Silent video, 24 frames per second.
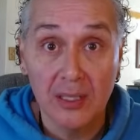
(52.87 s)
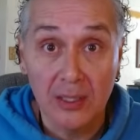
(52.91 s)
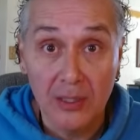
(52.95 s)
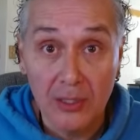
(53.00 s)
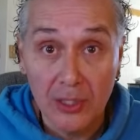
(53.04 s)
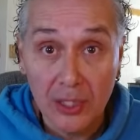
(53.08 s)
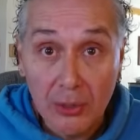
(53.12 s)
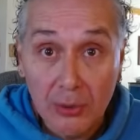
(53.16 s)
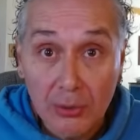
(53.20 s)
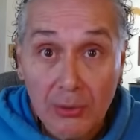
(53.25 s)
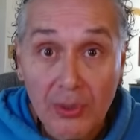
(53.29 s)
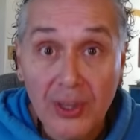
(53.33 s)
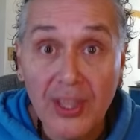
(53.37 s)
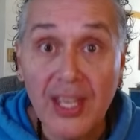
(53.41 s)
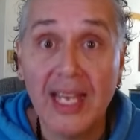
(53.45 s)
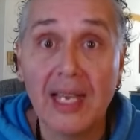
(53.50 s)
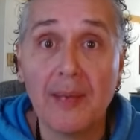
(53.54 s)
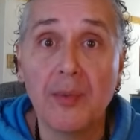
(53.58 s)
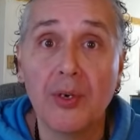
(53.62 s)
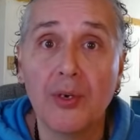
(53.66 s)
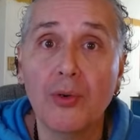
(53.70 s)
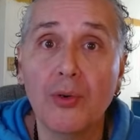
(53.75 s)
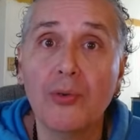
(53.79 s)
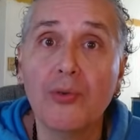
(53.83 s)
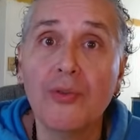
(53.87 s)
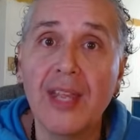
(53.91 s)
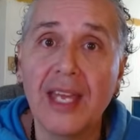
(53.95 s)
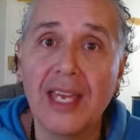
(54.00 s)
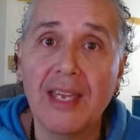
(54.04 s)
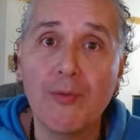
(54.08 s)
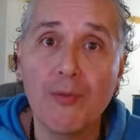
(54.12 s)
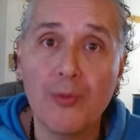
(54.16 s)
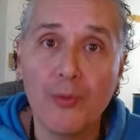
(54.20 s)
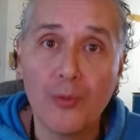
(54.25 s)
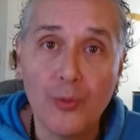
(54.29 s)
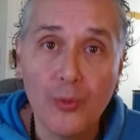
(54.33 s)
to them who they
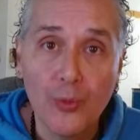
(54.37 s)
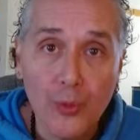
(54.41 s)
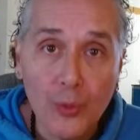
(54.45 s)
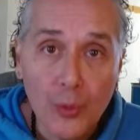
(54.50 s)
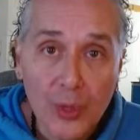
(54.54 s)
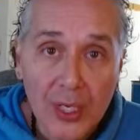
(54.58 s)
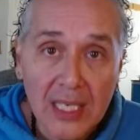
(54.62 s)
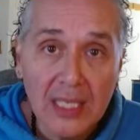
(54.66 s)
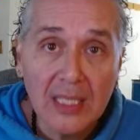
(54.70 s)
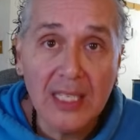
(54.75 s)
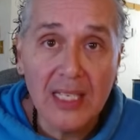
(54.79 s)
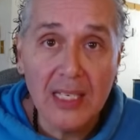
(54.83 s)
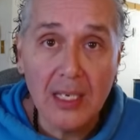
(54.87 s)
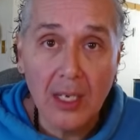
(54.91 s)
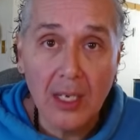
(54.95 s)
really